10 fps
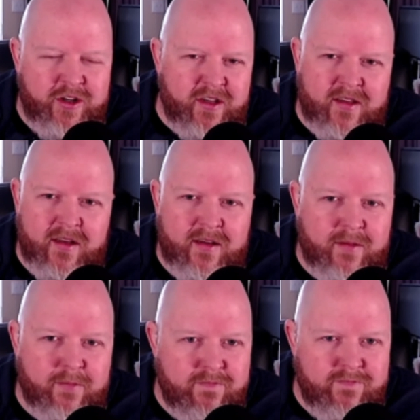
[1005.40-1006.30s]
Unless you're
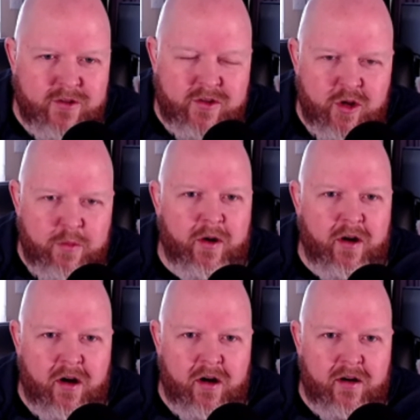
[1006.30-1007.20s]
just a
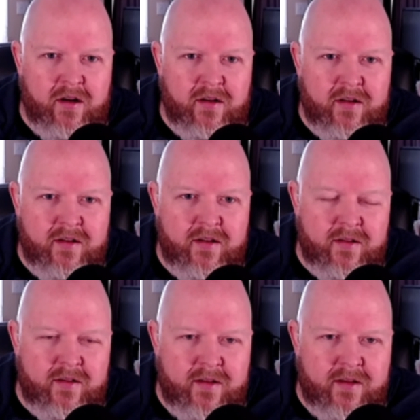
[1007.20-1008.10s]
super nerd